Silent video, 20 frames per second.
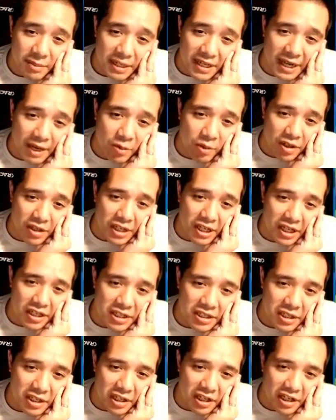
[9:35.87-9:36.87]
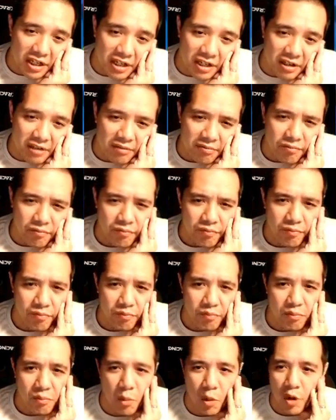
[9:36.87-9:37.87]
got one
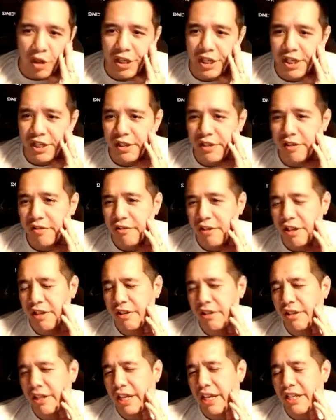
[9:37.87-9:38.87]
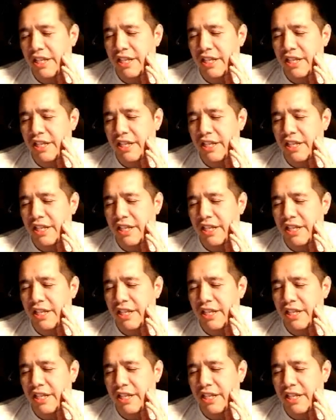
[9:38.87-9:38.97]
morning, right? Last